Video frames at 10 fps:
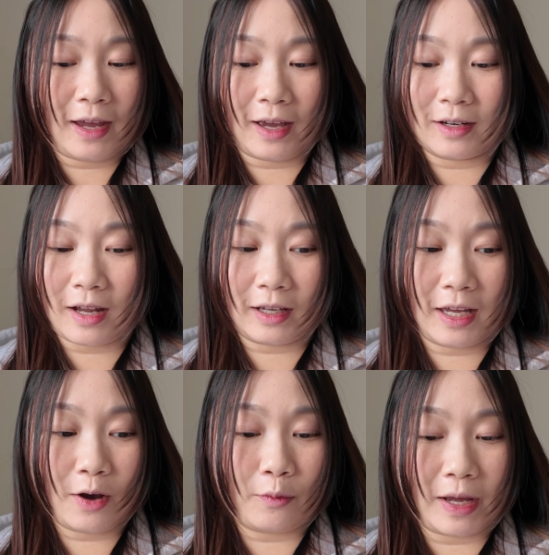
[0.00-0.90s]
and I
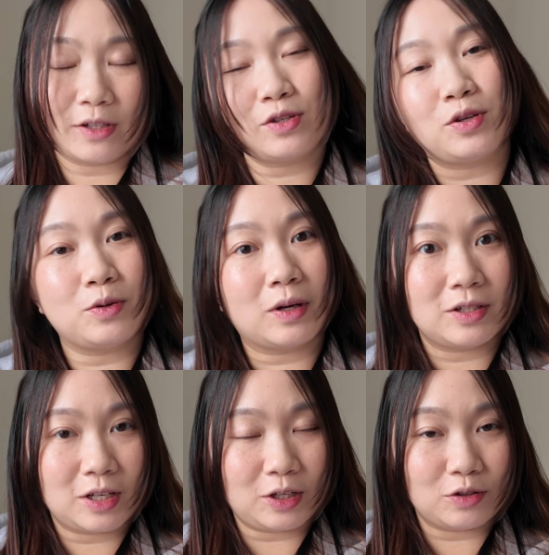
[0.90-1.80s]
can't wait to
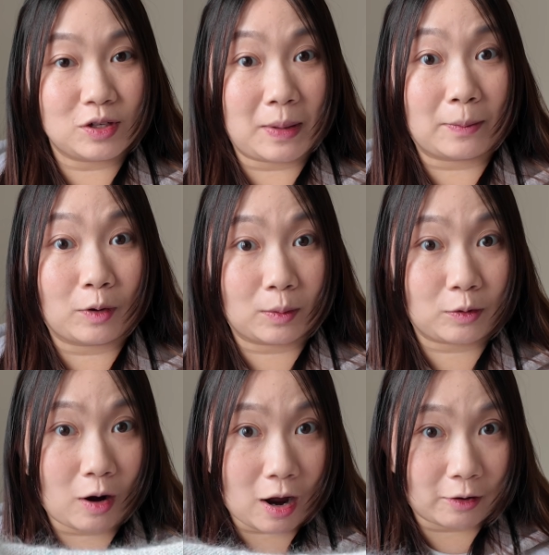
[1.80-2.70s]
continue to make more
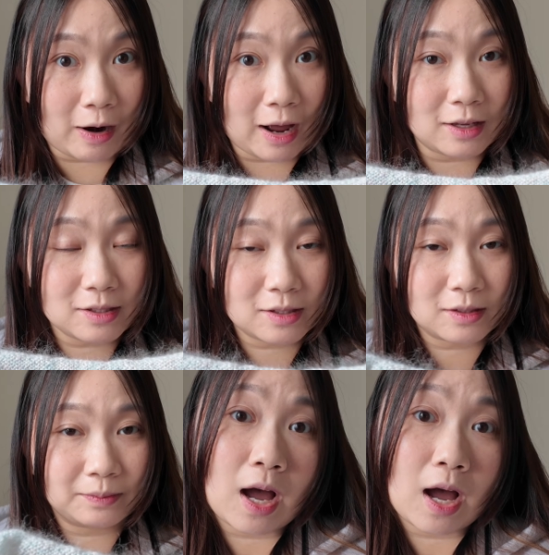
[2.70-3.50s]
progress.